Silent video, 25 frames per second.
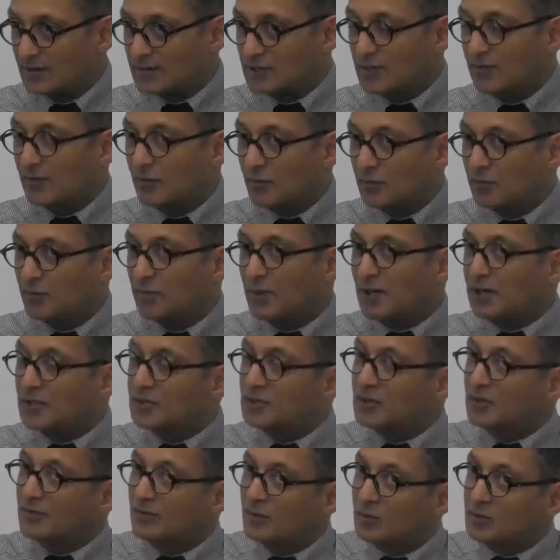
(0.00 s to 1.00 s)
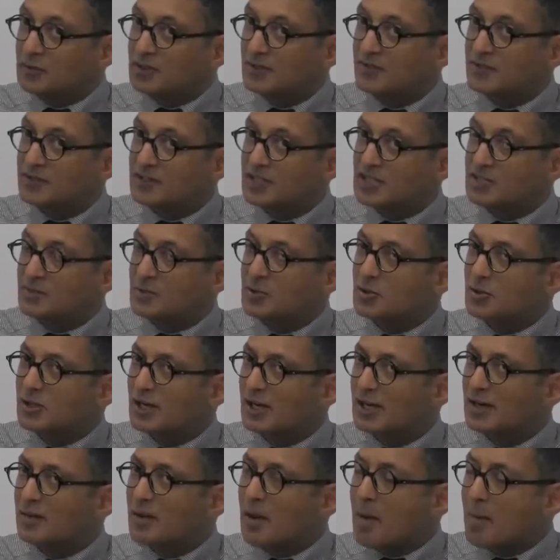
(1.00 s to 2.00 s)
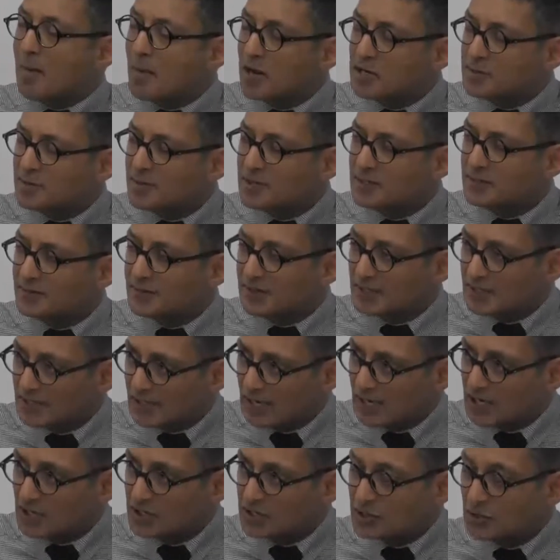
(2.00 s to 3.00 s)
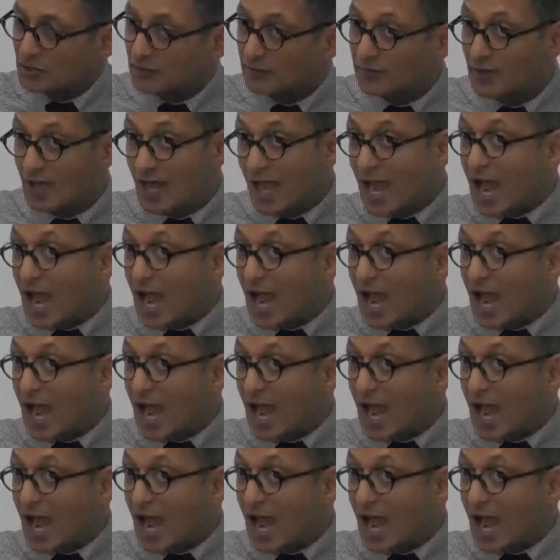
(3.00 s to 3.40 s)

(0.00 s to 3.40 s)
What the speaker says: So by doing formative assessment, you get a much better indication of